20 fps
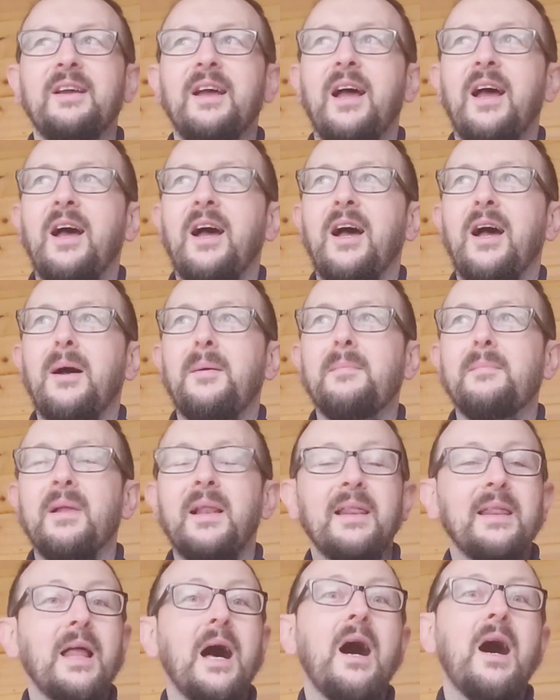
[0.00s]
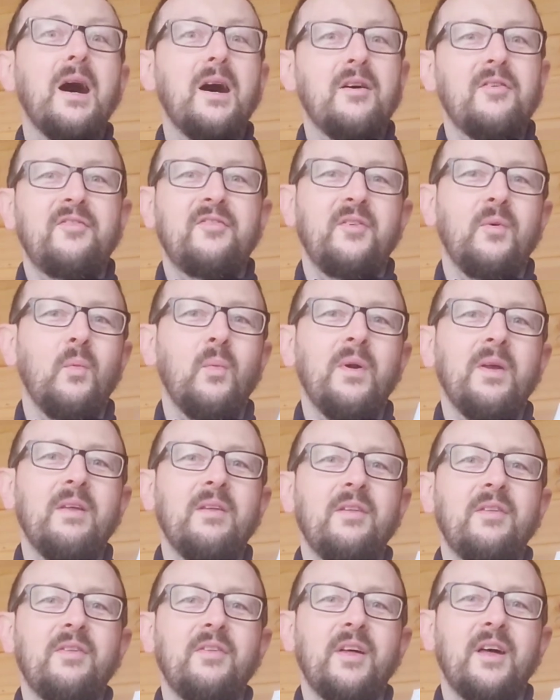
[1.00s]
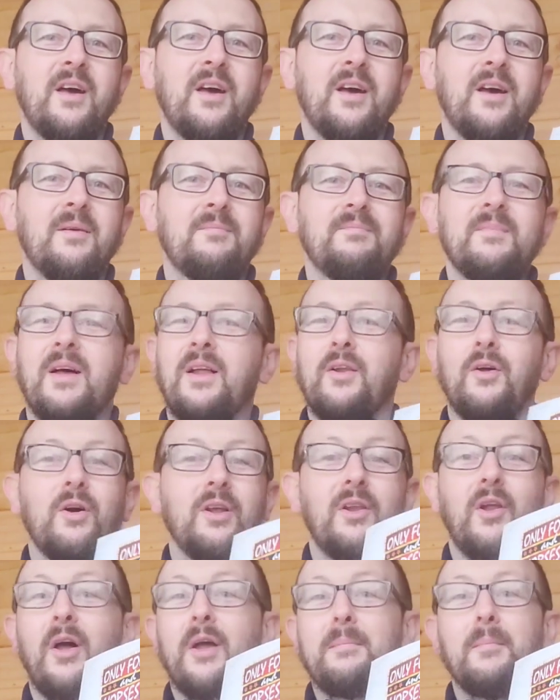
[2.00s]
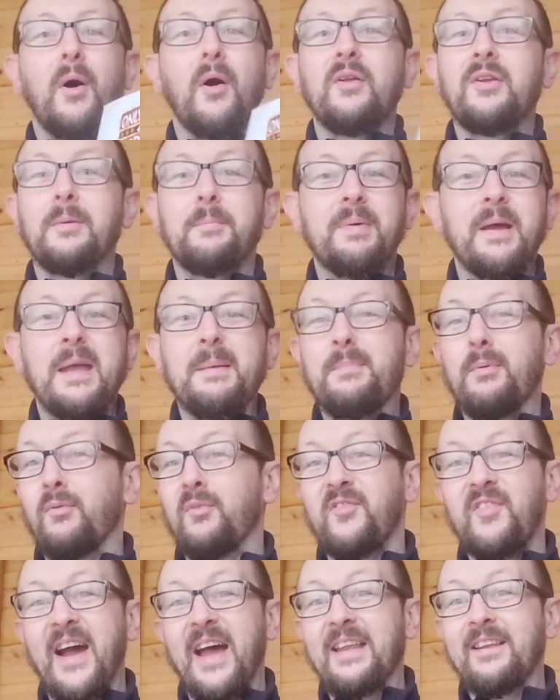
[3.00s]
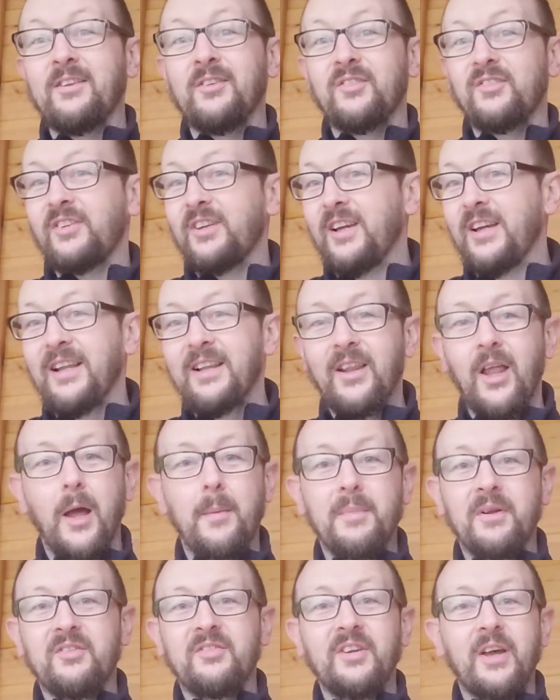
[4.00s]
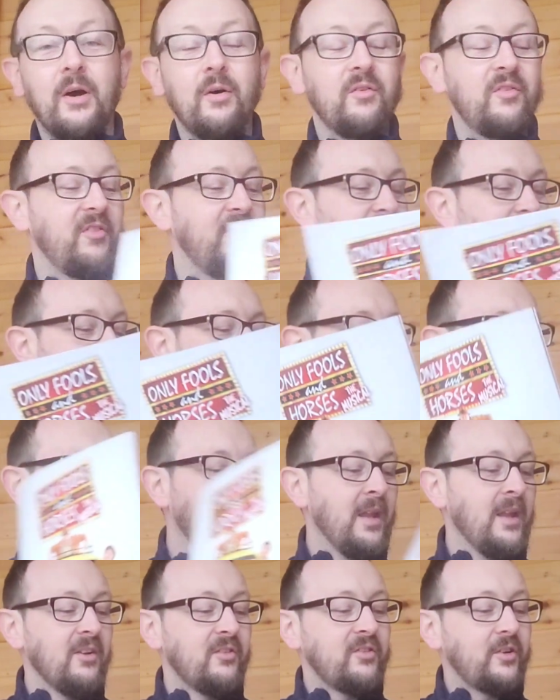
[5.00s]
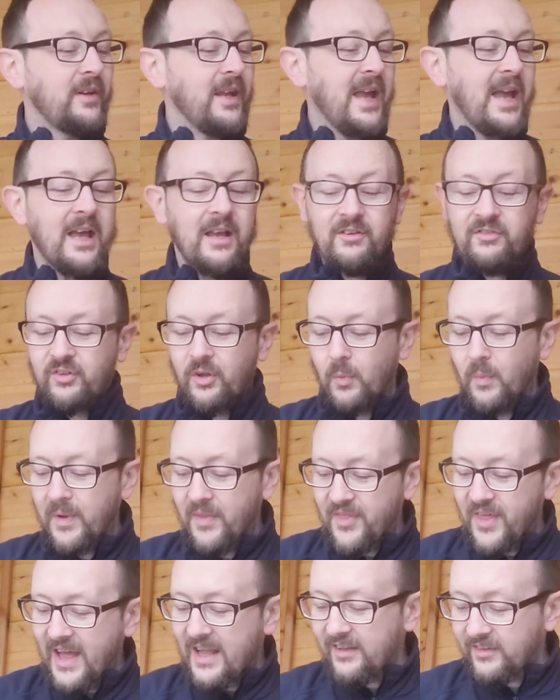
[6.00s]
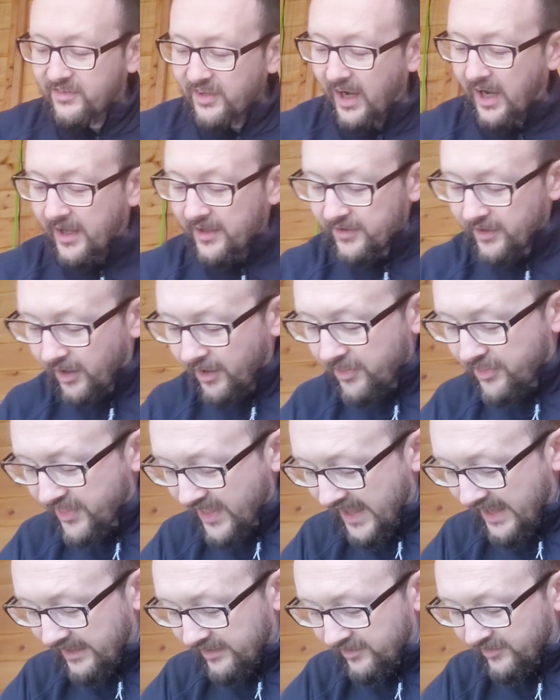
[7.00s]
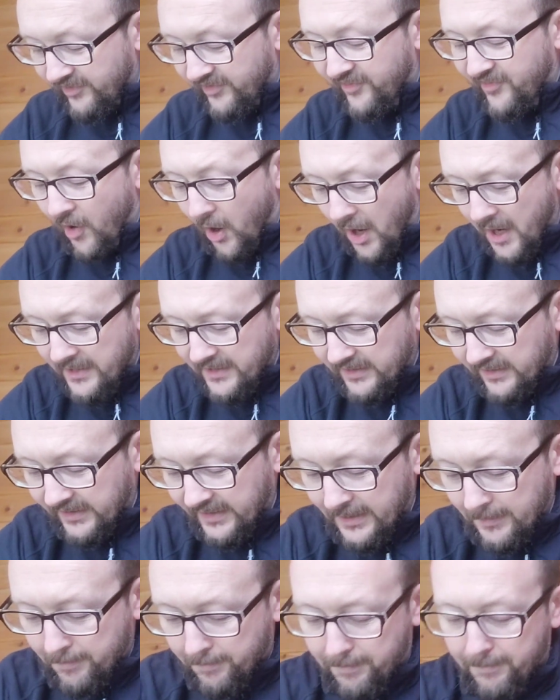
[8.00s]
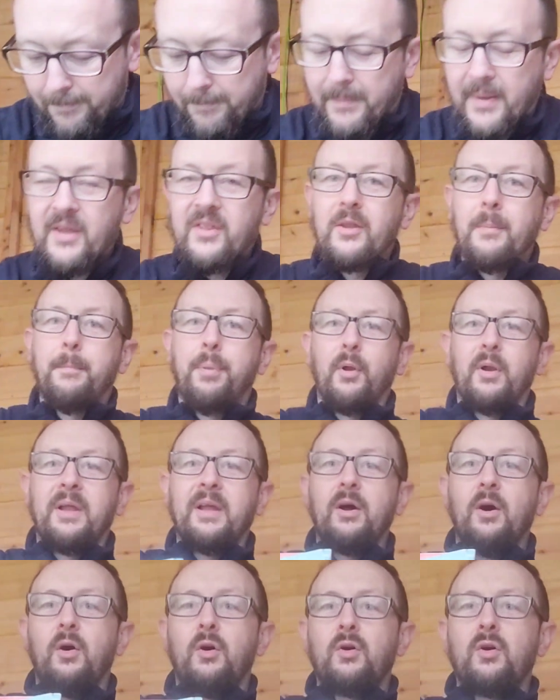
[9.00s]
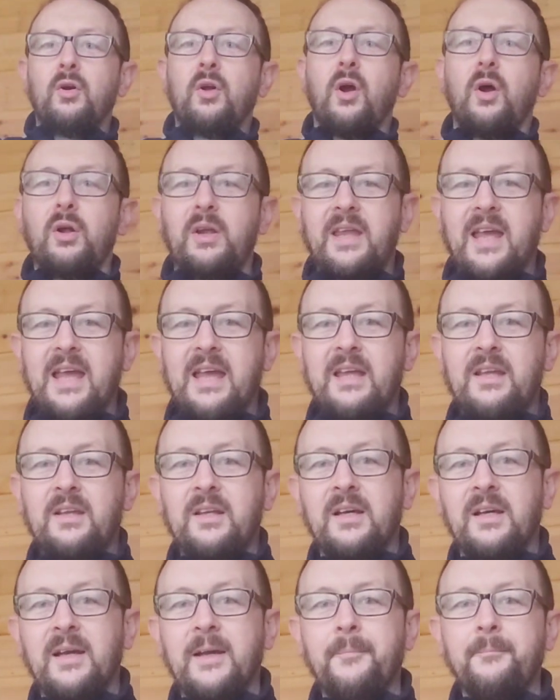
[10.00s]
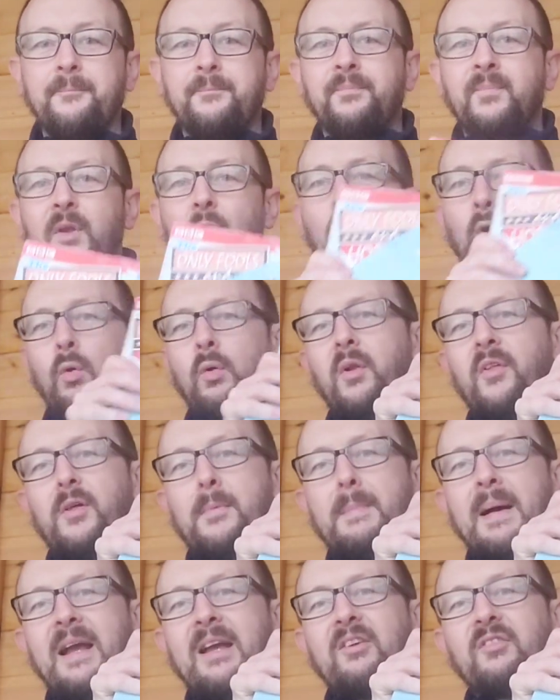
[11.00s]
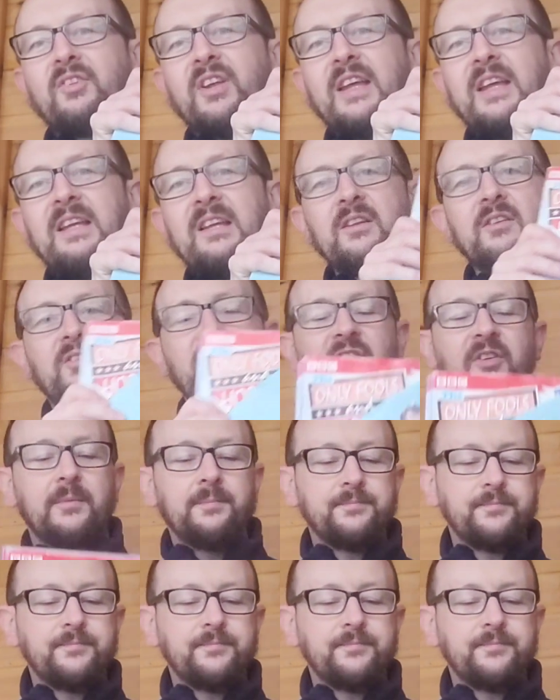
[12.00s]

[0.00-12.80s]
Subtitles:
laugh with a lot of like-minded people, fans like myself. So yeah, so with that done, I then finally bit the bullet on getting all of the magazines